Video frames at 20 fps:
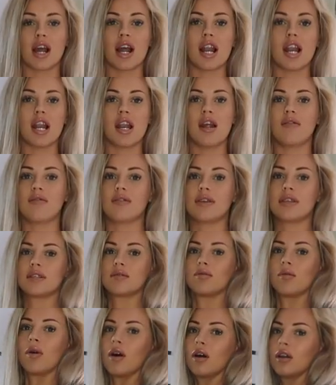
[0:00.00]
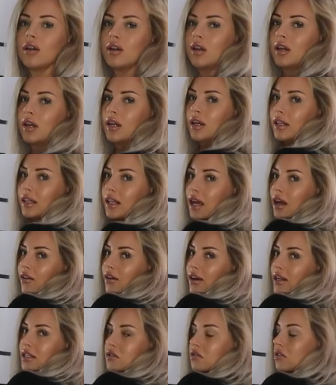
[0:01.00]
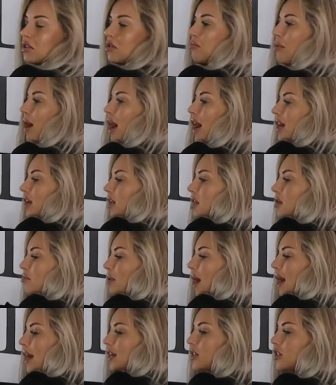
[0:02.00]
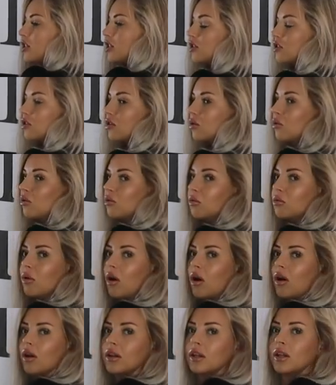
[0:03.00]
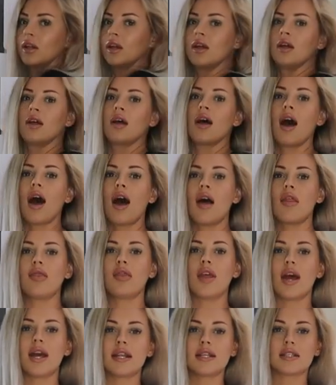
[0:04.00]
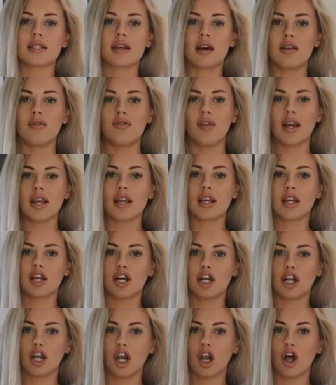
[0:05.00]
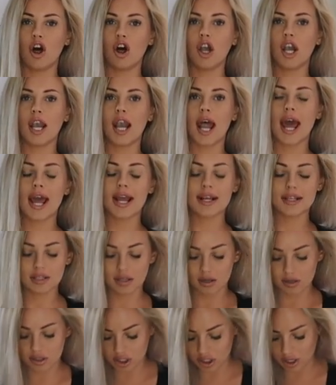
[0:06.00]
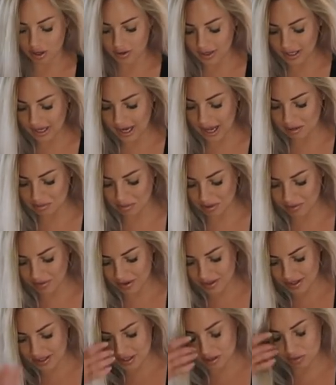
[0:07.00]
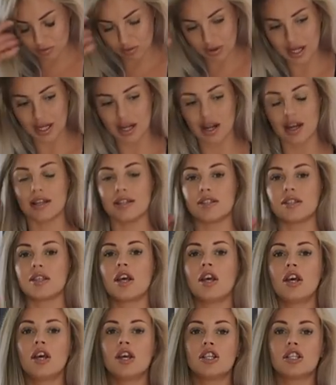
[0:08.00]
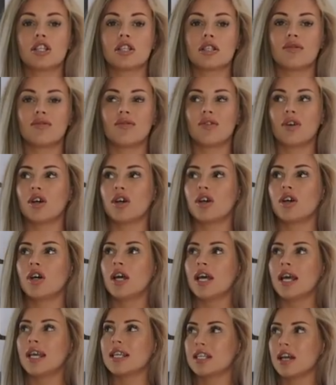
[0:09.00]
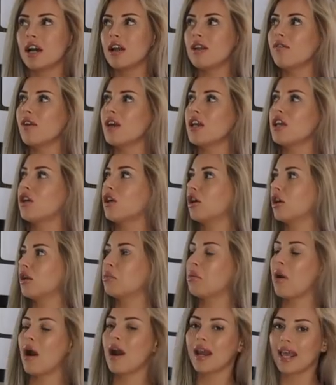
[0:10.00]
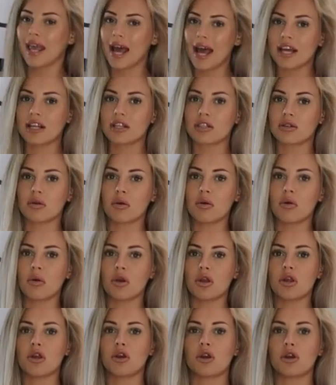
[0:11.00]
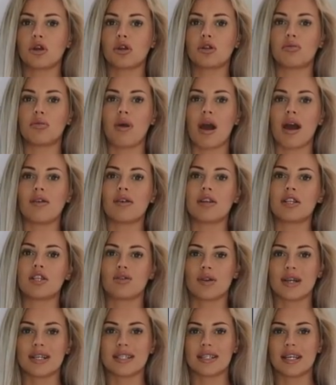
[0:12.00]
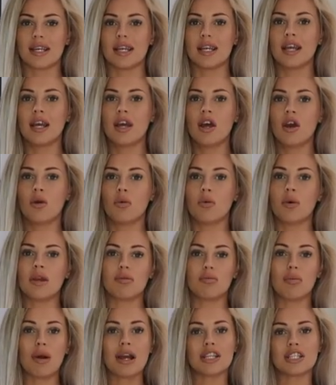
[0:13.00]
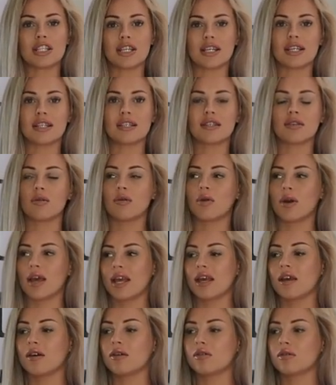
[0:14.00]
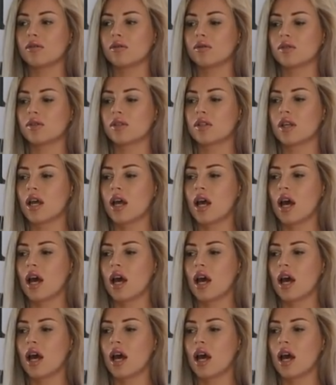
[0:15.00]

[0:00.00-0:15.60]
I love this one. There it is from the back, and at the back is just all one. And then it's kind of like culotte leg, so I'll show you the leg. But I feel like this is really nice just for, it's kind of like you could wear it casual or you could wear it dressy with wedges or heels.